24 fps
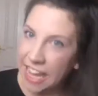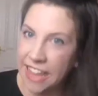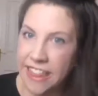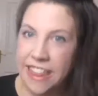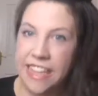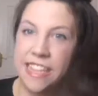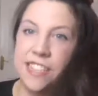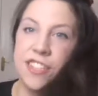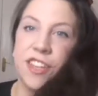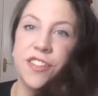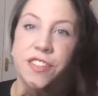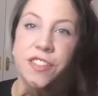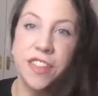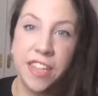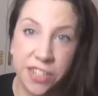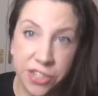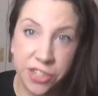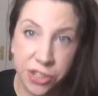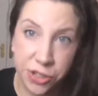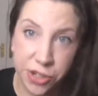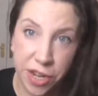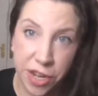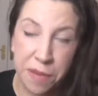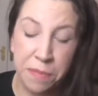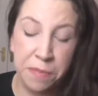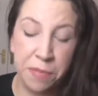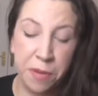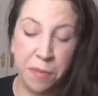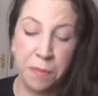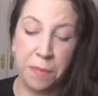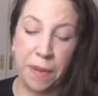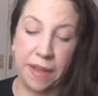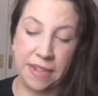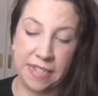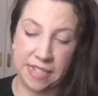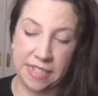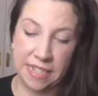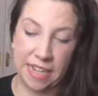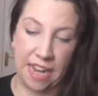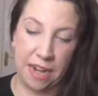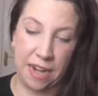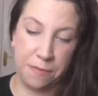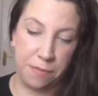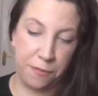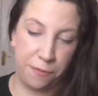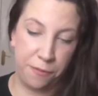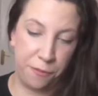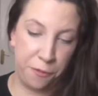get this on this trip, but I did get
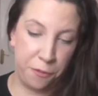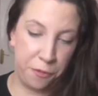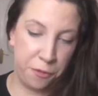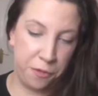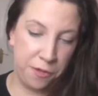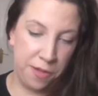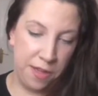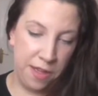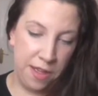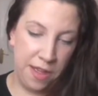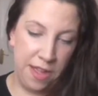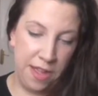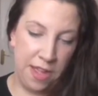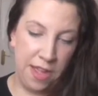it before.